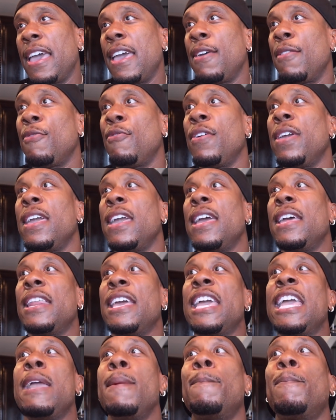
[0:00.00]
And then
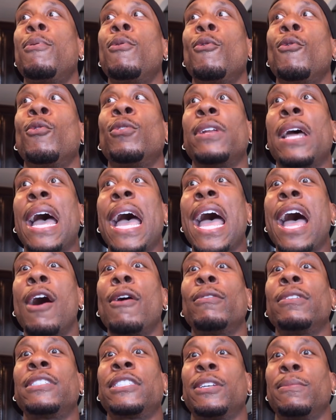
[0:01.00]
he pulled
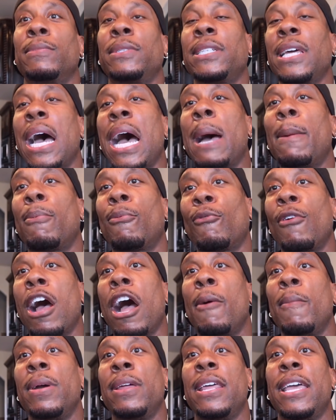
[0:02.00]
out some top
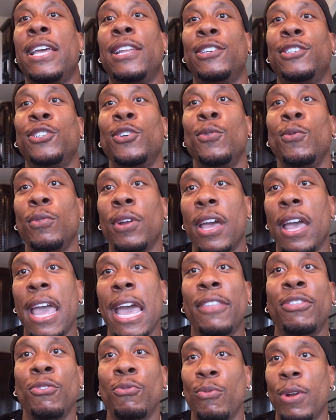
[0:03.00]
ramen and tuna
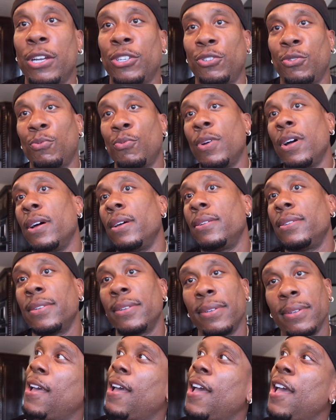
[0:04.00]
at the restaurant.
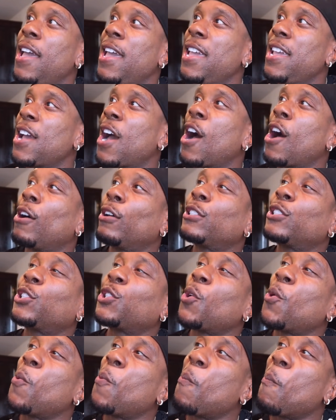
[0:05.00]
He
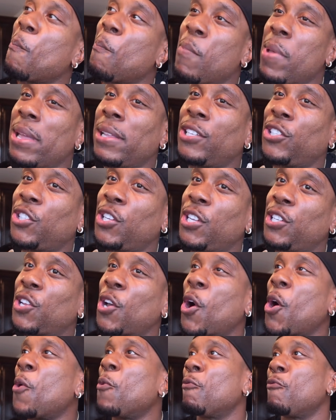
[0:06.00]
also
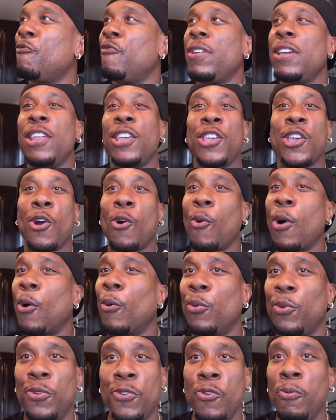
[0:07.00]
mentioned on video
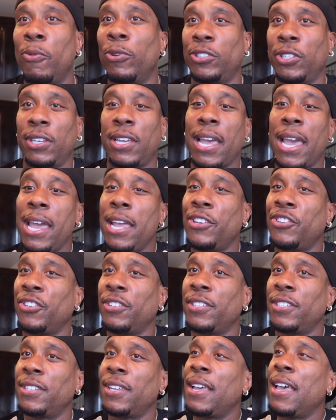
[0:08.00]
on numerous
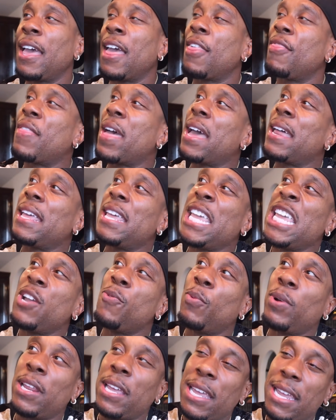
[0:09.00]
occasions that
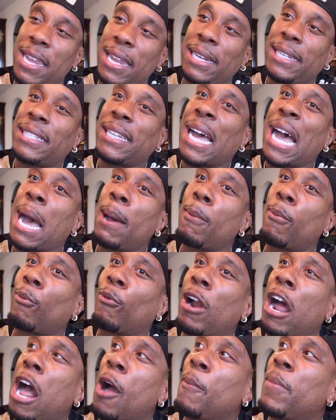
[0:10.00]
he would eat top
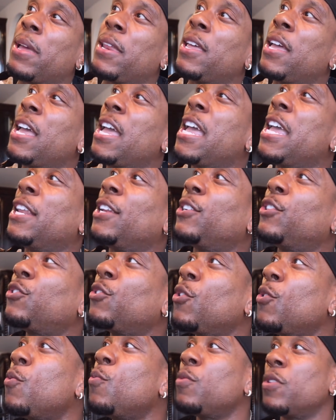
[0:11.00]
ramen and
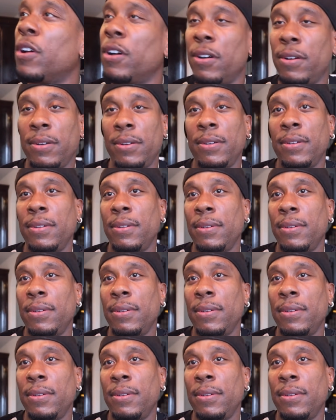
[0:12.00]
tuna.